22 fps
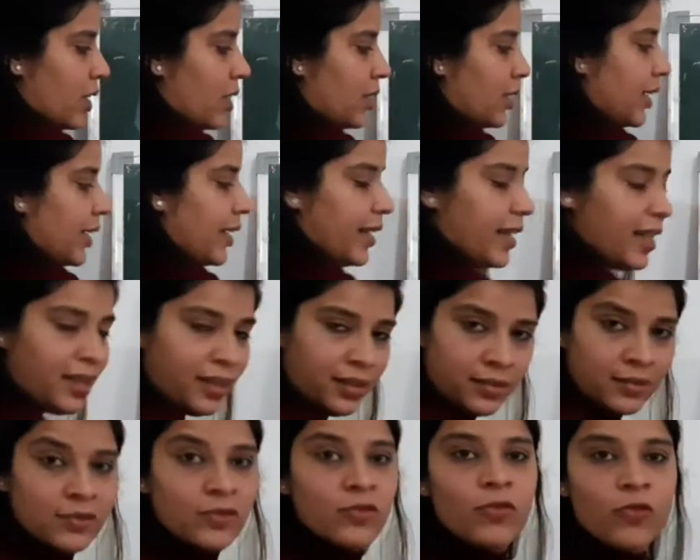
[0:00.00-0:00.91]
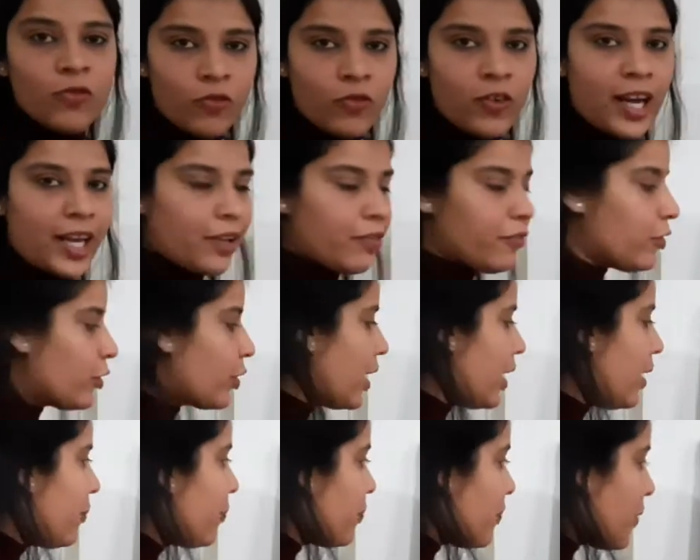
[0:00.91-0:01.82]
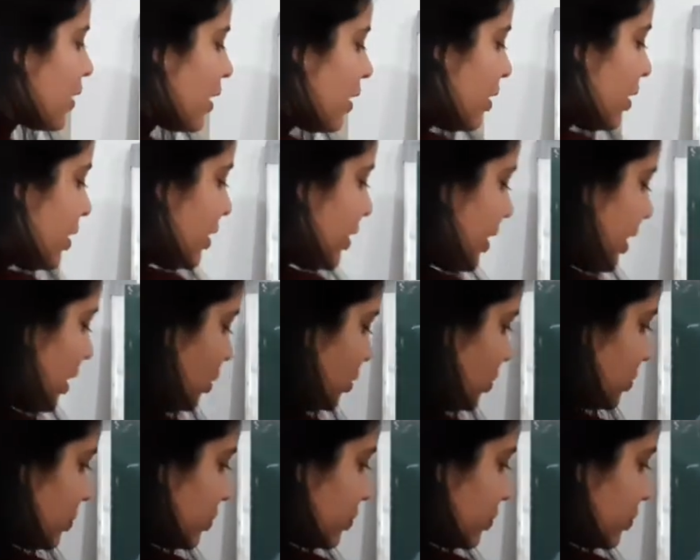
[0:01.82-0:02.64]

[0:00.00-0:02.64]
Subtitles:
10 and 5. Okay. Now